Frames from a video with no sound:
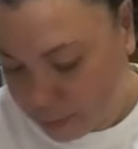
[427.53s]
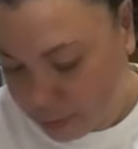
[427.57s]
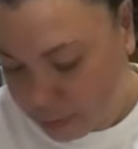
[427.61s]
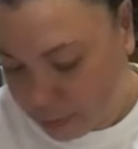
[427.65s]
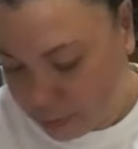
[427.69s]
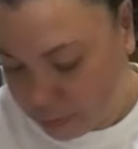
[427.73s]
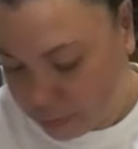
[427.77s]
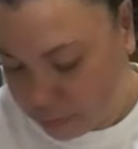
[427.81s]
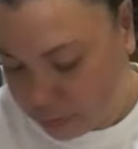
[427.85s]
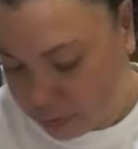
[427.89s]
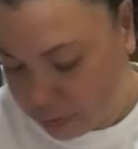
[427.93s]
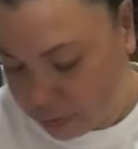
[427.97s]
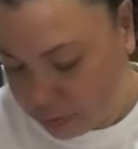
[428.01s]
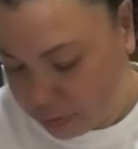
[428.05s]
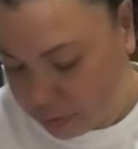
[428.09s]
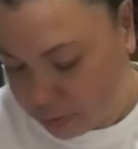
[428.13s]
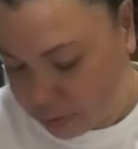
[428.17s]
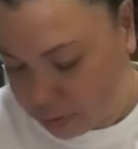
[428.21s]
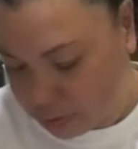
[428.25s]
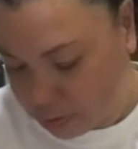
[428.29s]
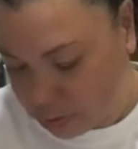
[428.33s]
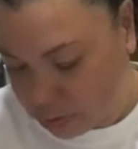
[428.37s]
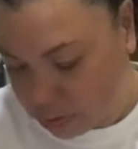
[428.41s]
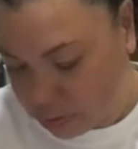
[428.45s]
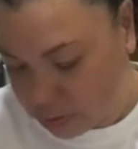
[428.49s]
I don't think these
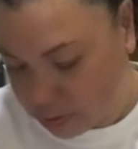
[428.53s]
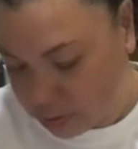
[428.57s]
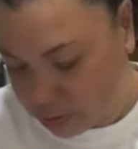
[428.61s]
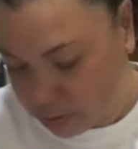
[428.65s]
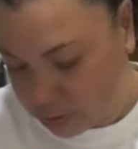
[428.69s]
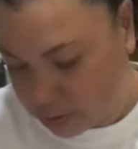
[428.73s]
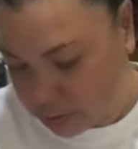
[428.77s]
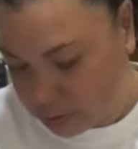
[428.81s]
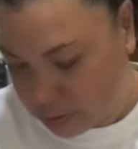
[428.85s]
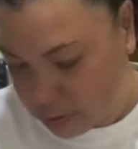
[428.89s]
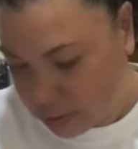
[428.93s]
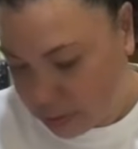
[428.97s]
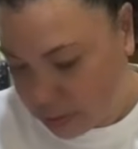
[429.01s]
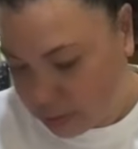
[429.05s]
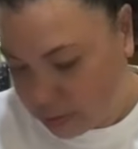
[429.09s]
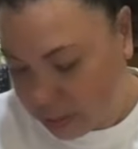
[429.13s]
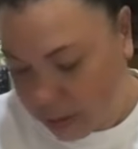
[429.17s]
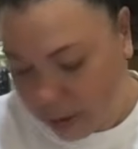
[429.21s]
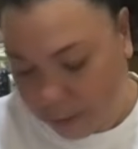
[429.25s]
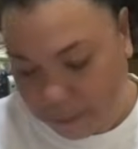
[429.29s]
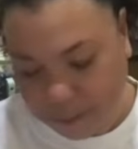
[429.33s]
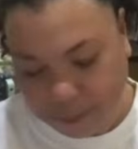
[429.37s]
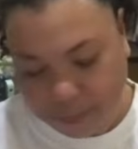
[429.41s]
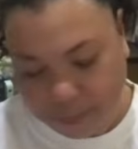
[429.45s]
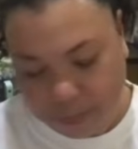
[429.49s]
are,
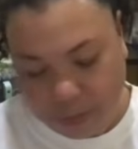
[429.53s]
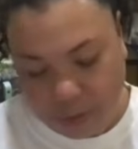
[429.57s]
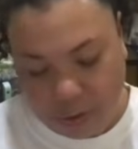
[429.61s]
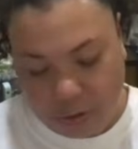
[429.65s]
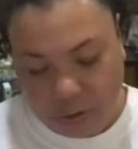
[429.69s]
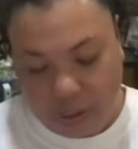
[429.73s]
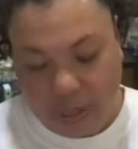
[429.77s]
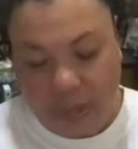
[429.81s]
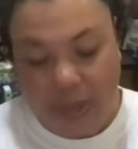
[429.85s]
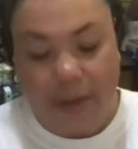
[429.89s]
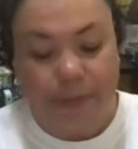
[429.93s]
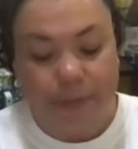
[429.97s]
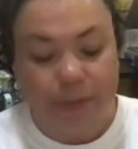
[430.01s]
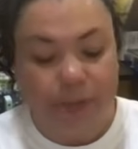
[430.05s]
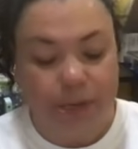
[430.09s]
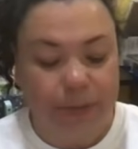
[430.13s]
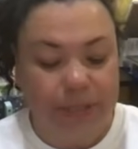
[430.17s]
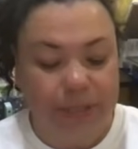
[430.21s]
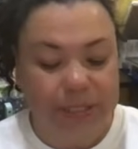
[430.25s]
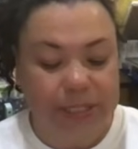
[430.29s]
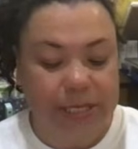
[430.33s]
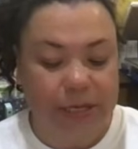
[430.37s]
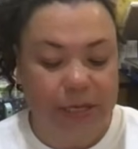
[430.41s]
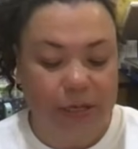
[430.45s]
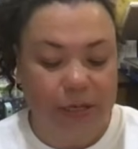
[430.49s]
yeah. Okay, I'm going to
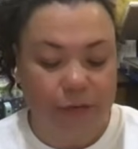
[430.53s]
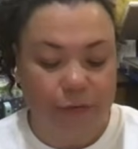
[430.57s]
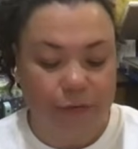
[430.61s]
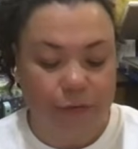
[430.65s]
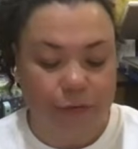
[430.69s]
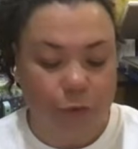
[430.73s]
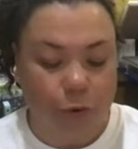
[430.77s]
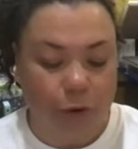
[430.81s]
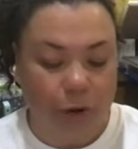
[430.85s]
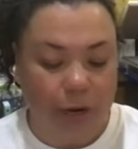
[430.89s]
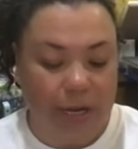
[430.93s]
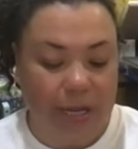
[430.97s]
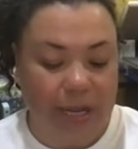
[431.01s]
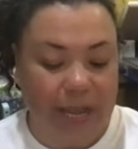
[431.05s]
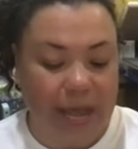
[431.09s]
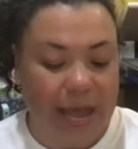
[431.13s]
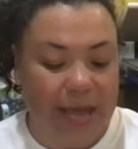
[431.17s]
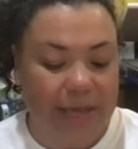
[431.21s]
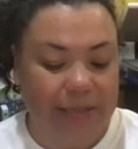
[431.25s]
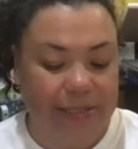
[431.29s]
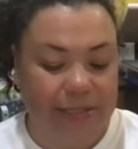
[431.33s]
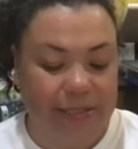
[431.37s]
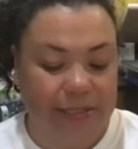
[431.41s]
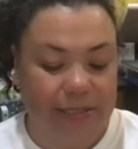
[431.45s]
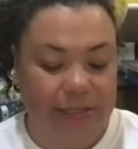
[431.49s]
be taking 4
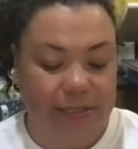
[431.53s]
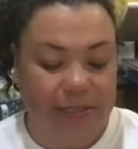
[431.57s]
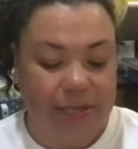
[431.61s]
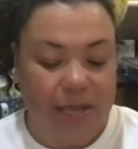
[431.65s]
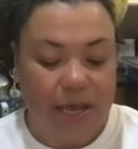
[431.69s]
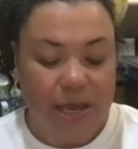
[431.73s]
classes.